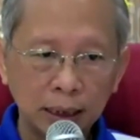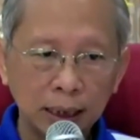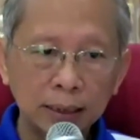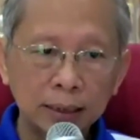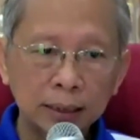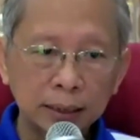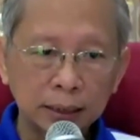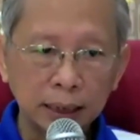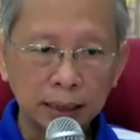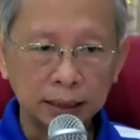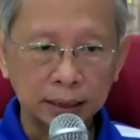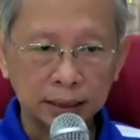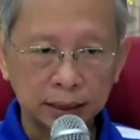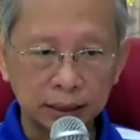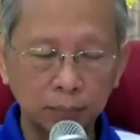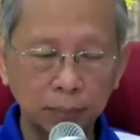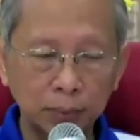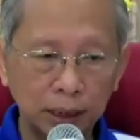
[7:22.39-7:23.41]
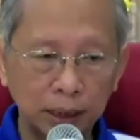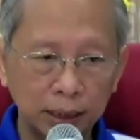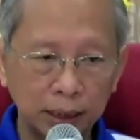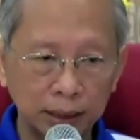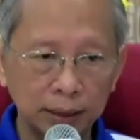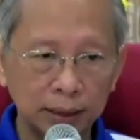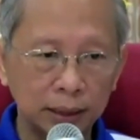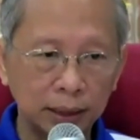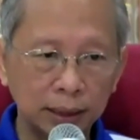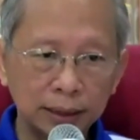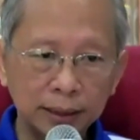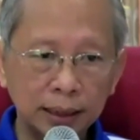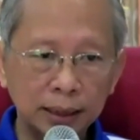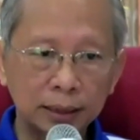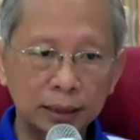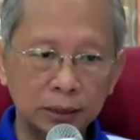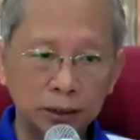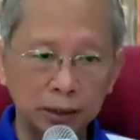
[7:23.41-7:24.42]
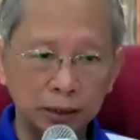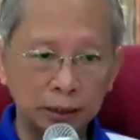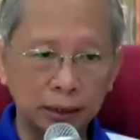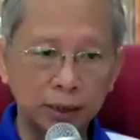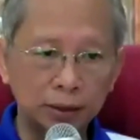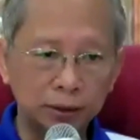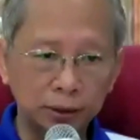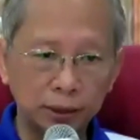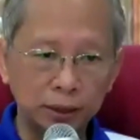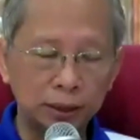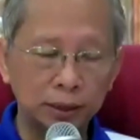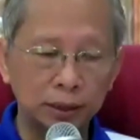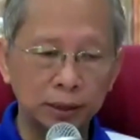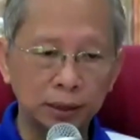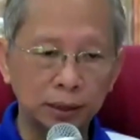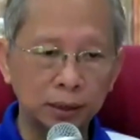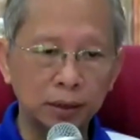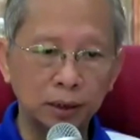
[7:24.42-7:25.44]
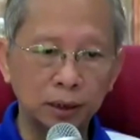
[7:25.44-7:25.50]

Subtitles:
access samadhi, access concentration.